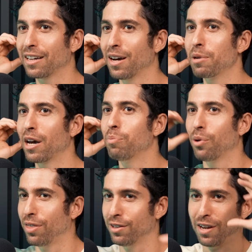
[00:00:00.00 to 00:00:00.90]
coming up
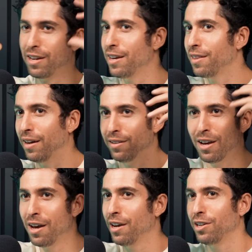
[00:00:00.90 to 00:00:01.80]
with this idea that,
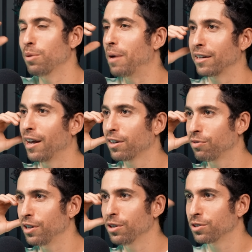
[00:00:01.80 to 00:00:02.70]
you know, magnetic
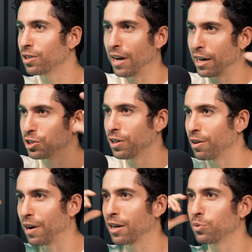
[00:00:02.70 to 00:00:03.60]
fields could actually
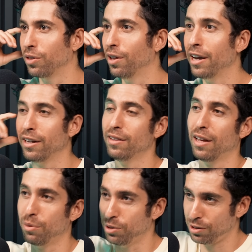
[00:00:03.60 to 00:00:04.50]
interact with light. And
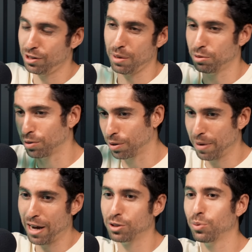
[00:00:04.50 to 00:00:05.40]
then it was James Clerk
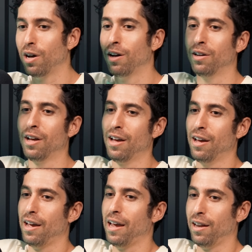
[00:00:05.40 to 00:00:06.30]
Maxwell
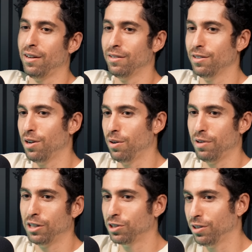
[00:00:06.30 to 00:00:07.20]
and, you know,
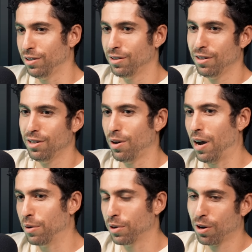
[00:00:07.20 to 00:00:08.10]
eventually, you know,
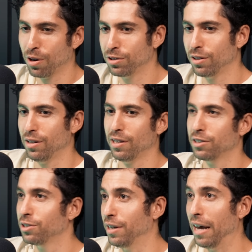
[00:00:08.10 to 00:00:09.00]
Heinrich Hertz and then
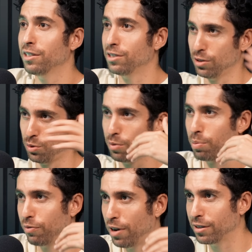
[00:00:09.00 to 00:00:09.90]
Tesla and Edison sort of
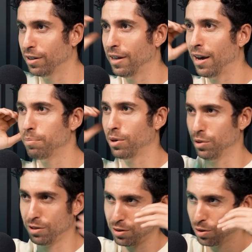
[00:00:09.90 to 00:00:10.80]
perfected that. But it
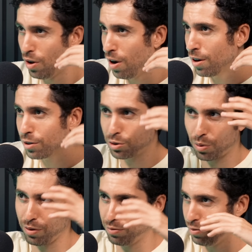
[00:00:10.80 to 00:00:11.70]
was this long
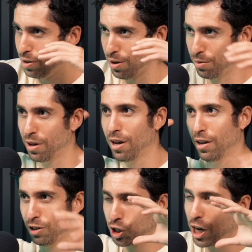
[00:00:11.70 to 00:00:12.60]
sort of, you know,
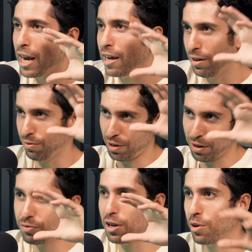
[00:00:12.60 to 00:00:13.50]
chain of
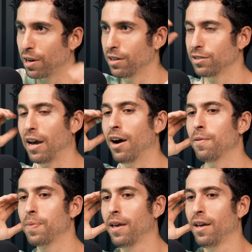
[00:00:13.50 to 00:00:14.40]
like figuring this out.